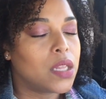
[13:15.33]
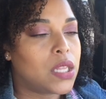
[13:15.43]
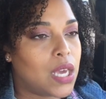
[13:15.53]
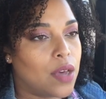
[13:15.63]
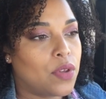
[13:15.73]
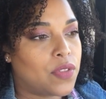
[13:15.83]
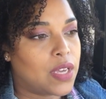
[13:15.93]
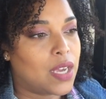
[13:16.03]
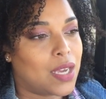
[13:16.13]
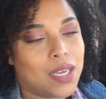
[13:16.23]
The other
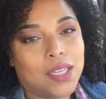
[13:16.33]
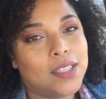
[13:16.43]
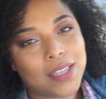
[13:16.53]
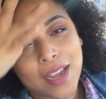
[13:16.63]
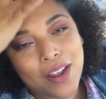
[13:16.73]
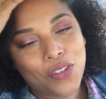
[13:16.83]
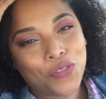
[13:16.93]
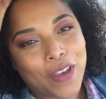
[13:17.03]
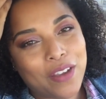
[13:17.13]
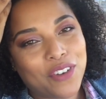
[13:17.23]
thing is, another
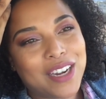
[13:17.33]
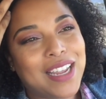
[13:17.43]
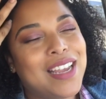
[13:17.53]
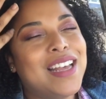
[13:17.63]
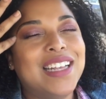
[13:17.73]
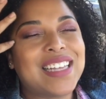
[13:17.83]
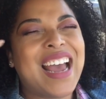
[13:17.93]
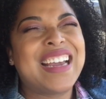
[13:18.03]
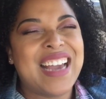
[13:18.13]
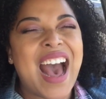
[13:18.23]
favorite is
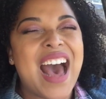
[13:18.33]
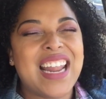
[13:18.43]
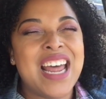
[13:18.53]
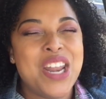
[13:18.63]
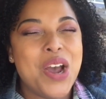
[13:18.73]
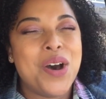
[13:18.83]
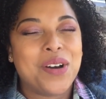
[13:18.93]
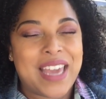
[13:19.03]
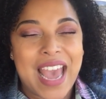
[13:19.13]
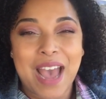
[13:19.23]
I got a
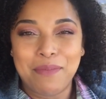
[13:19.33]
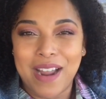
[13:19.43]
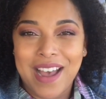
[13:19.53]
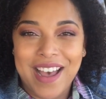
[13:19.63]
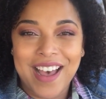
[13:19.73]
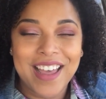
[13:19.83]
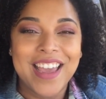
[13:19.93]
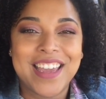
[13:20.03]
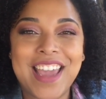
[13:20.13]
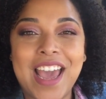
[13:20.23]
new
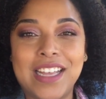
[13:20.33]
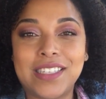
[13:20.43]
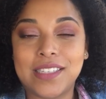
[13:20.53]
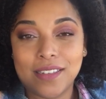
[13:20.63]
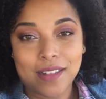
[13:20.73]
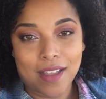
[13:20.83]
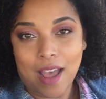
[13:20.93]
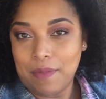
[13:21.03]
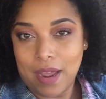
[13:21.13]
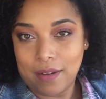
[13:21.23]
camera. Yes,
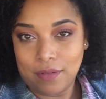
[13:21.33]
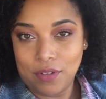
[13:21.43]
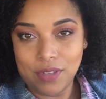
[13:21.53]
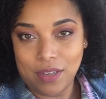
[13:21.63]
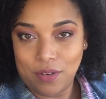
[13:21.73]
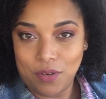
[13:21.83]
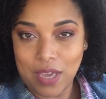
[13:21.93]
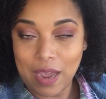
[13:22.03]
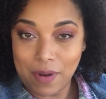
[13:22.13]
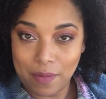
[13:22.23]
I'm not using a new
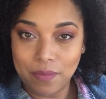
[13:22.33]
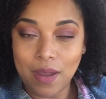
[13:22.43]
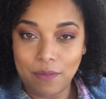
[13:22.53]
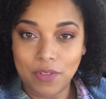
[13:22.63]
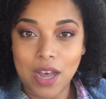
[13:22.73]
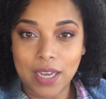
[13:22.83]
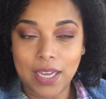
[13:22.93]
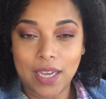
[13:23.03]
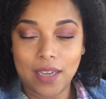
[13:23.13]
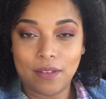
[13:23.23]
camera. I'm, I'm
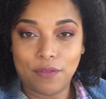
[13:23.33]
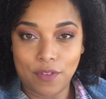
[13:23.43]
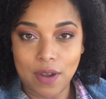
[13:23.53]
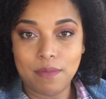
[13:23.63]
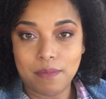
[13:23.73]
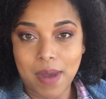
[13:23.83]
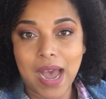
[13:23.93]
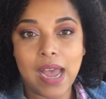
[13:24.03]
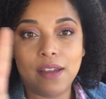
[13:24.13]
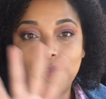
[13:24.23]
vlogging from
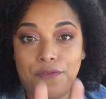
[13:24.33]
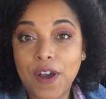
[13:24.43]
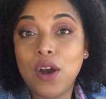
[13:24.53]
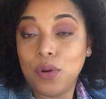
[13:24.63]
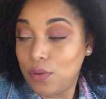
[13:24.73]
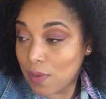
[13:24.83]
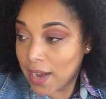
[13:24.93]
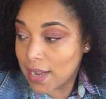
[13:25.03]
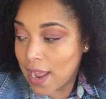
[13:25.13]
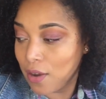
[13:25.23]
my phone
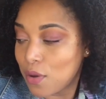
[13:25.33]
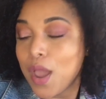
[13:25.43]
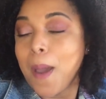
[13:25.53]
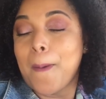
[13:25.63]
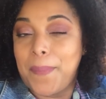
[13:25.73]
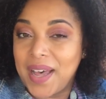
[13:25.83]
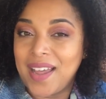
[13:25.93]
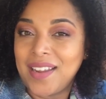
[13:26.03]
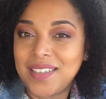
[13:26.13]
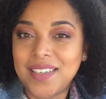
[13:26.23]
right now,
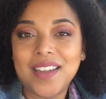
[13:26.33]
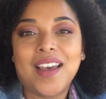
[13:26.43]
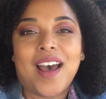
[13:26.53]
but